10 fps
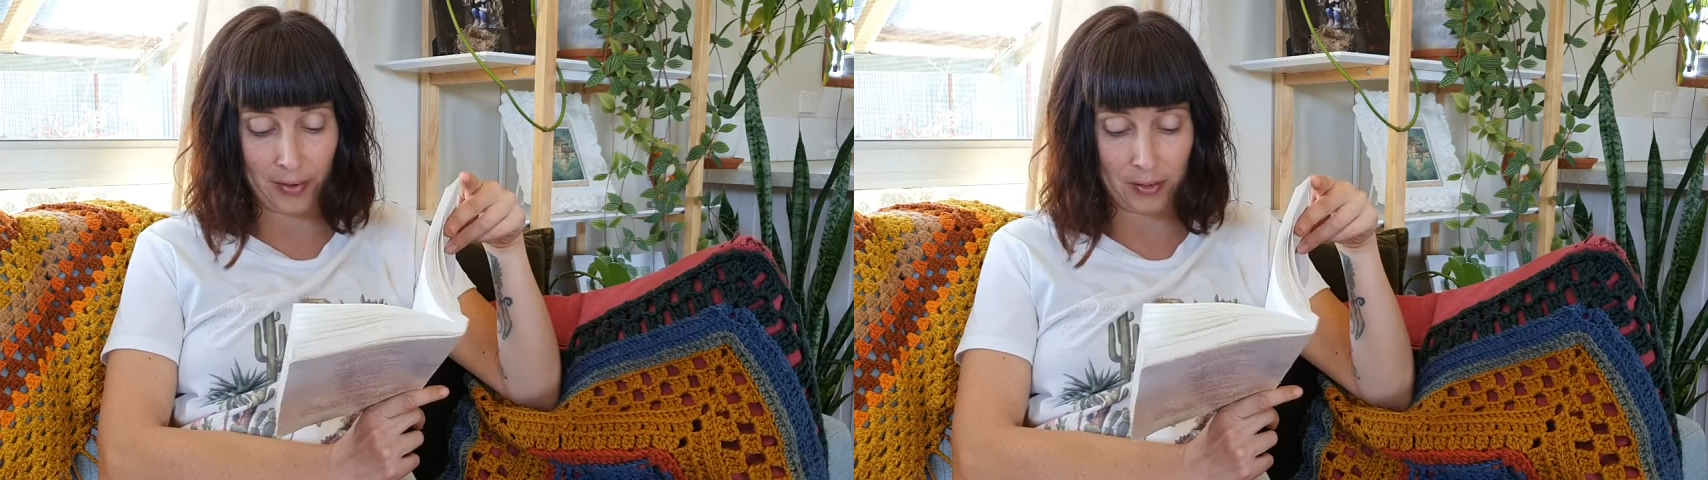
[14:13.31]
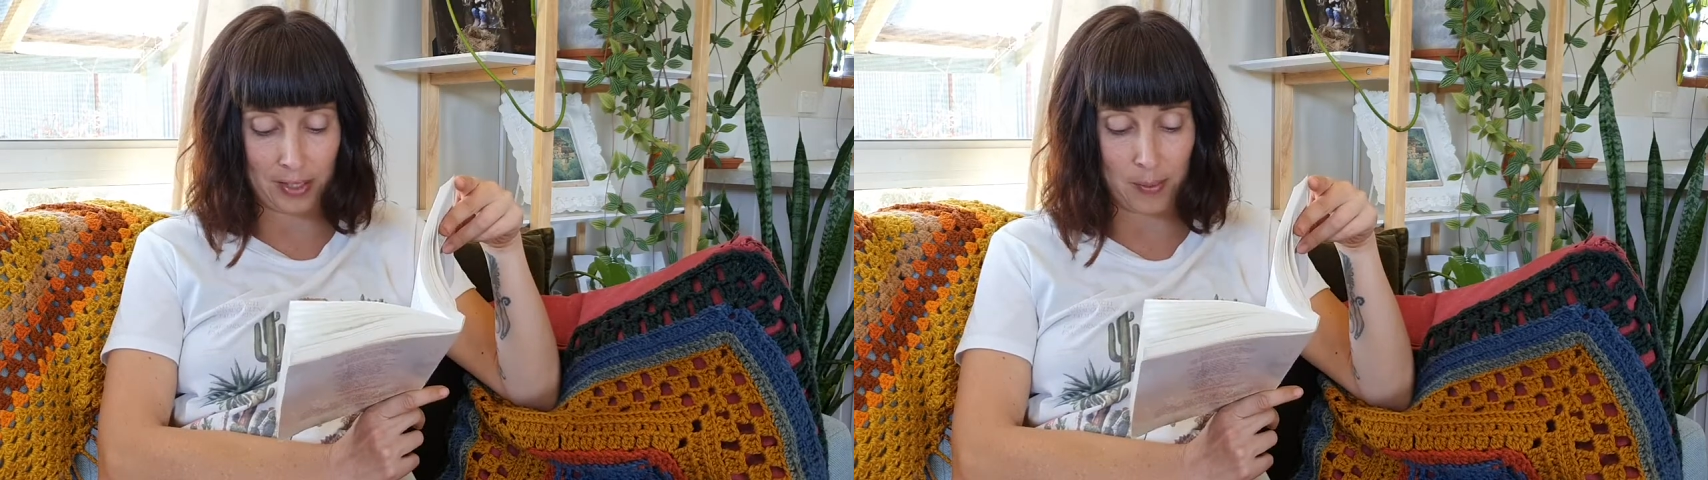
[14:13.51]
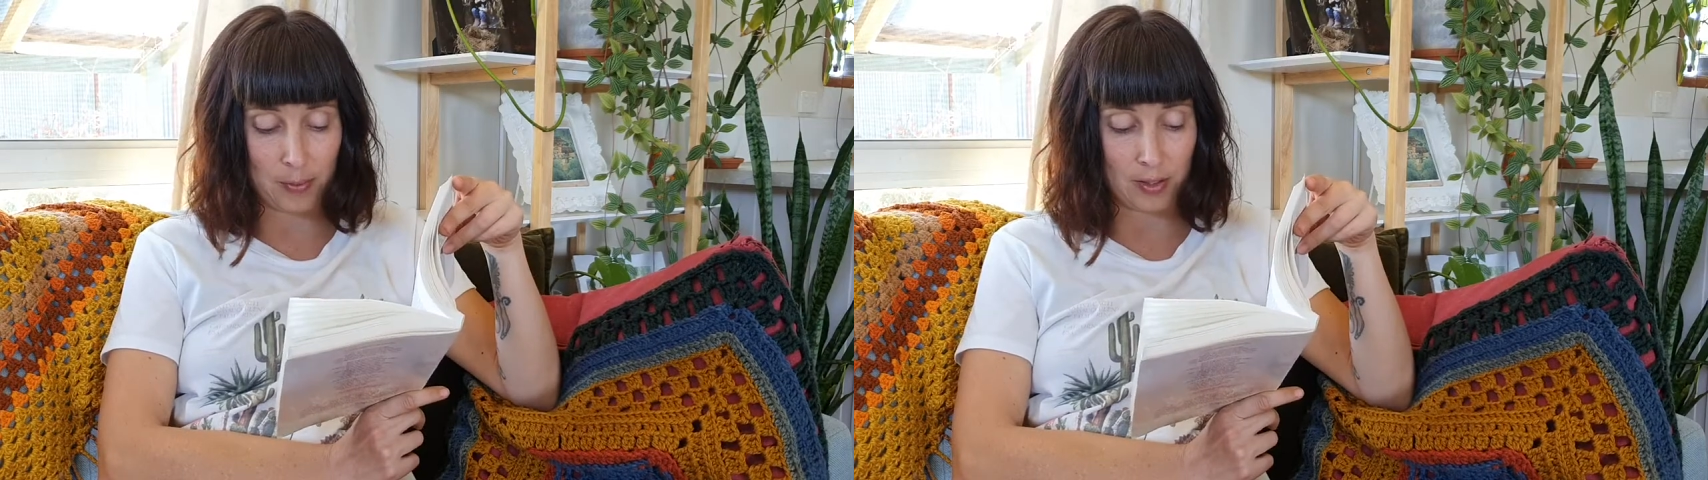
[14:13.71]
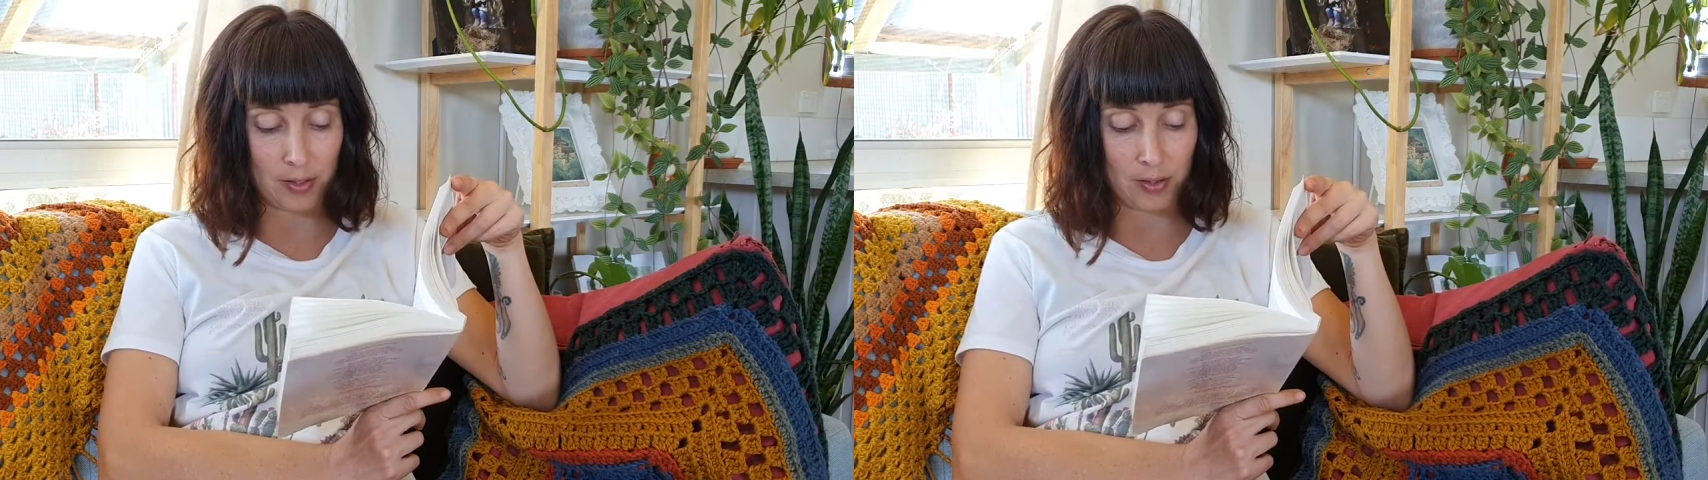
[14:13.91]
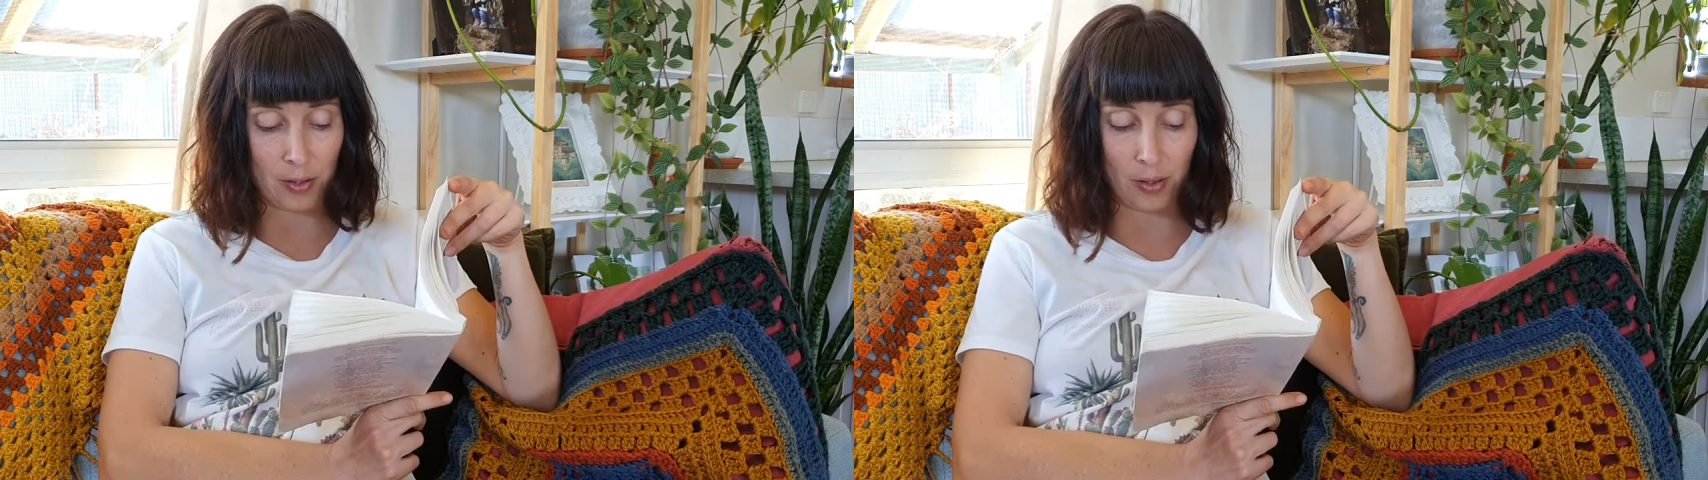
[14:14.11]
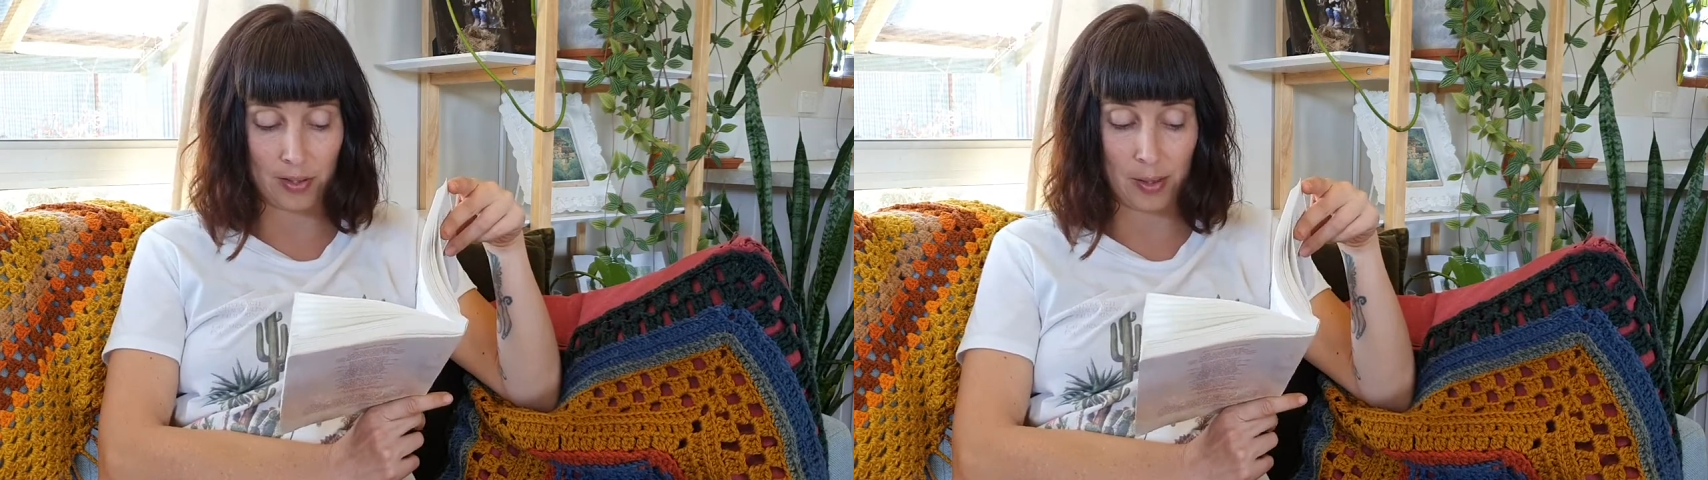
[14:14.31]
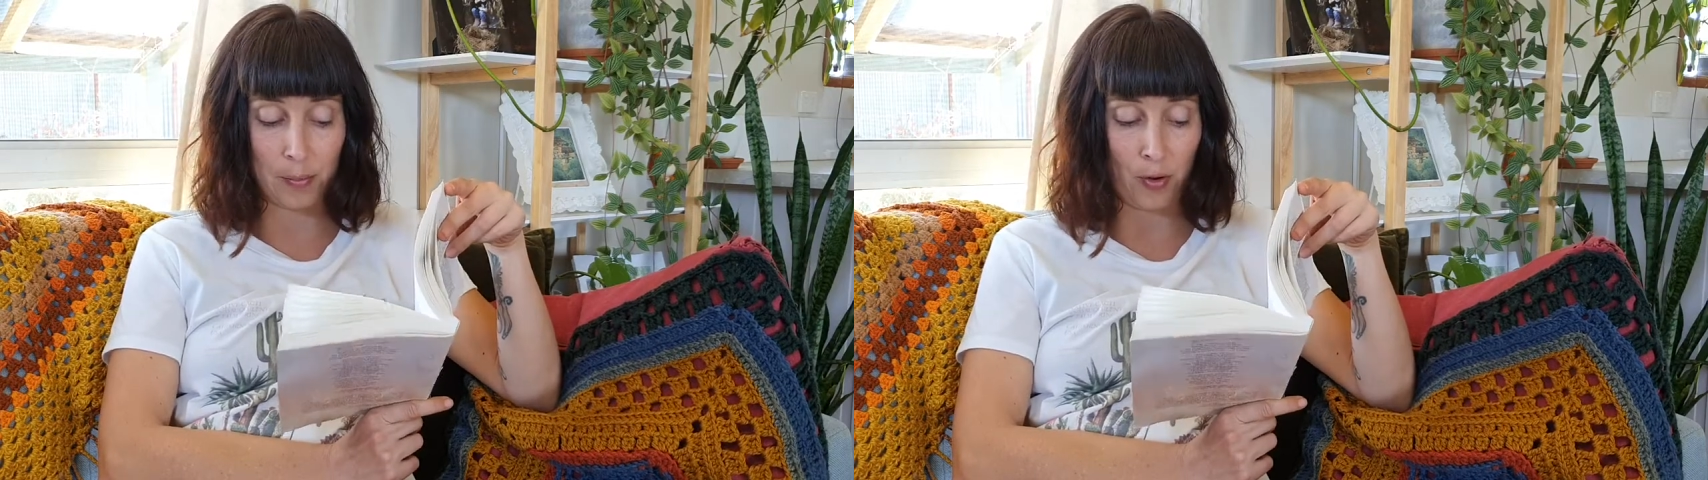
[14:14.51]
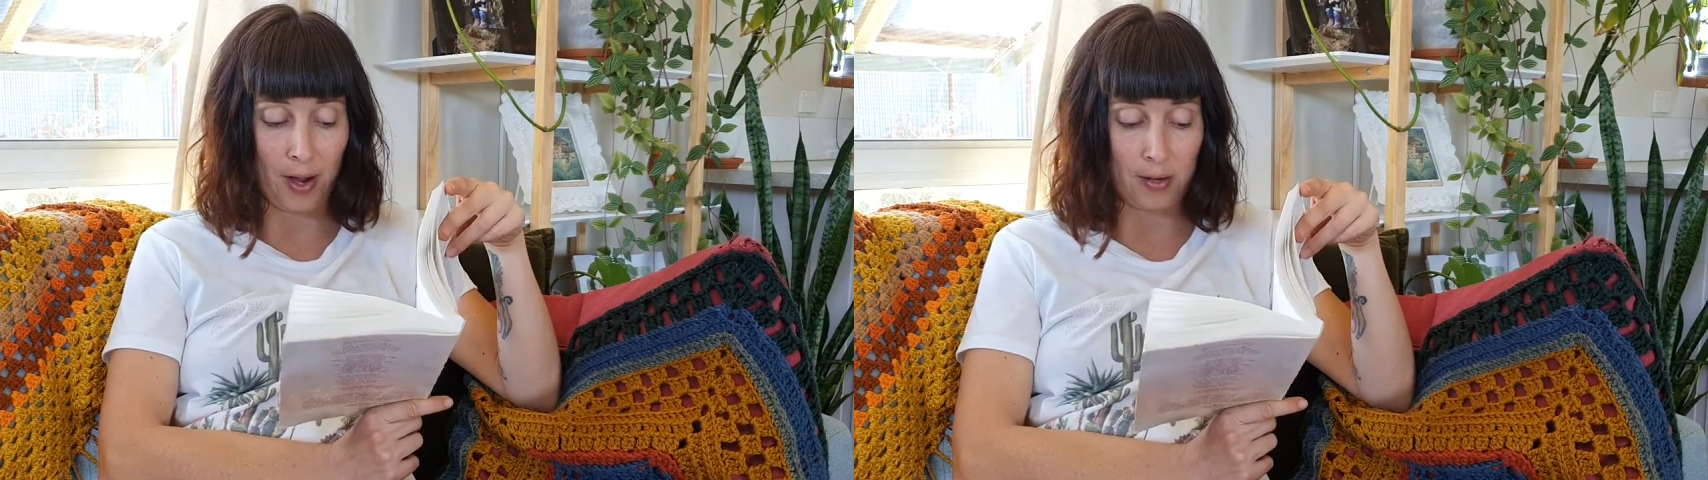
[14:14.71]
attempted to sow some
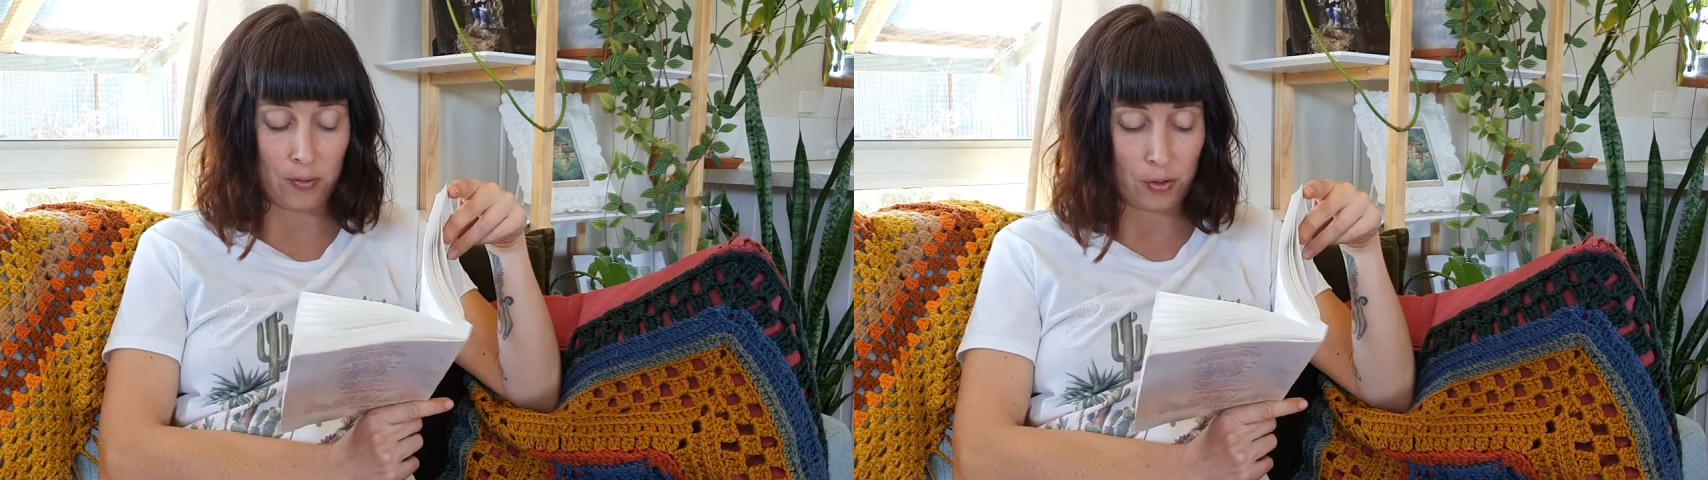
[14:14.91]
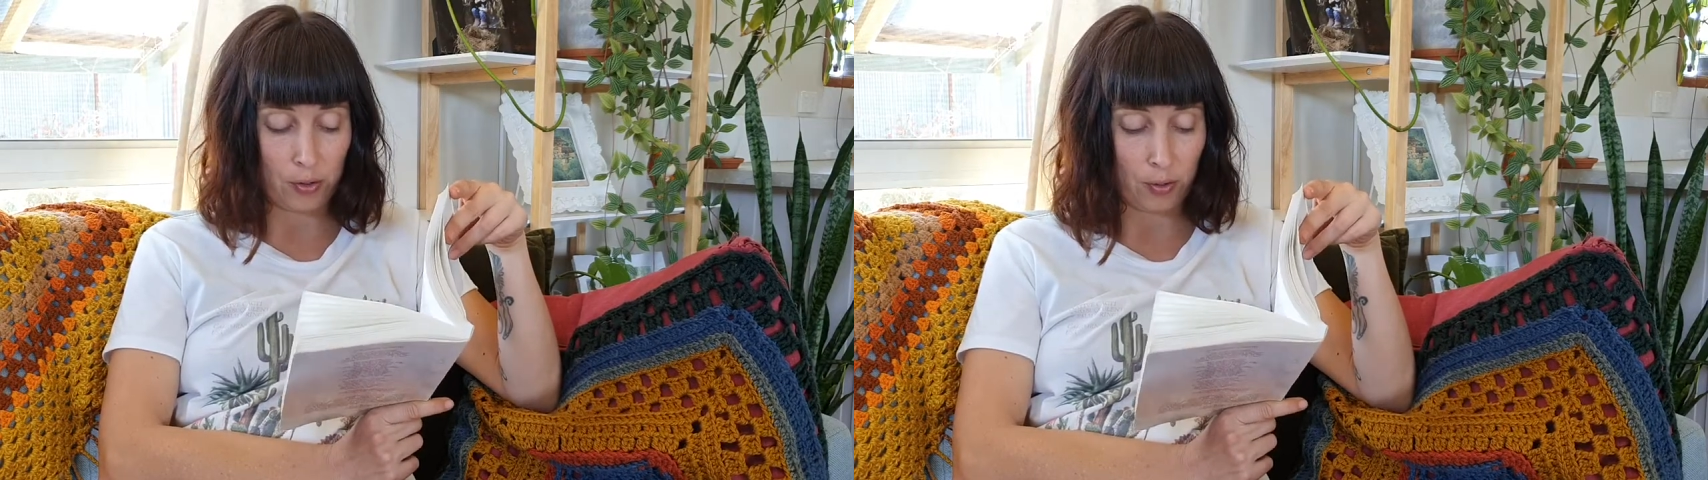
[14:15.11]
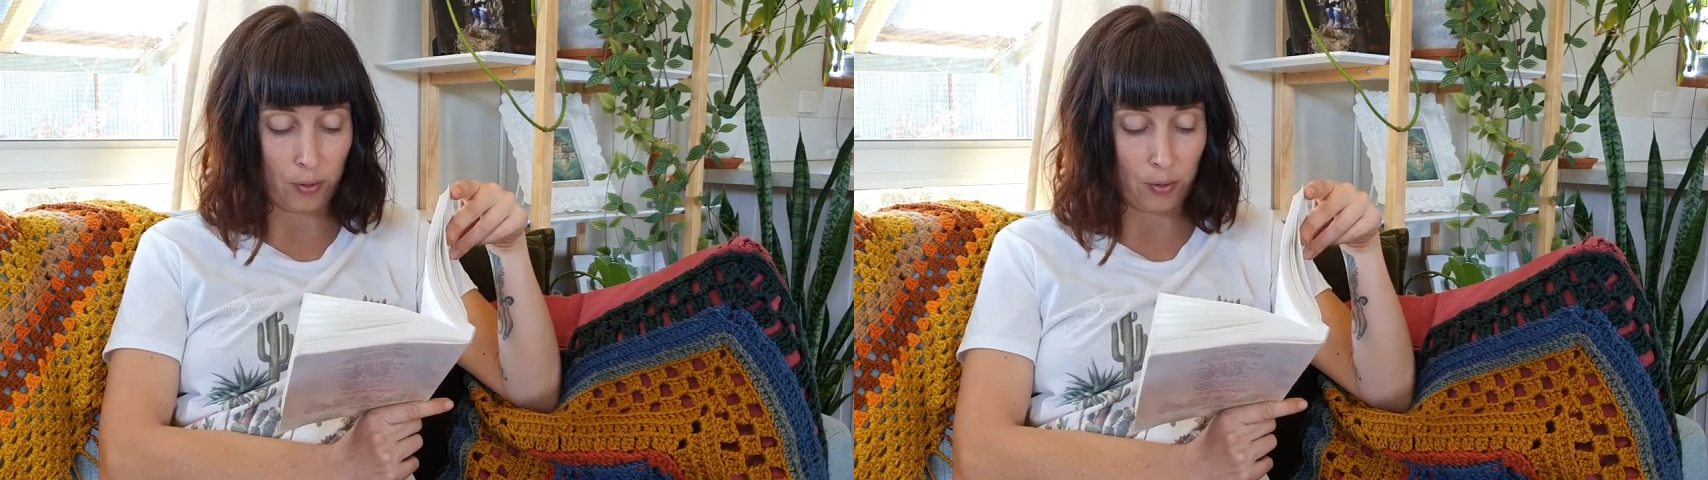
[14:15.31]
grain of truth.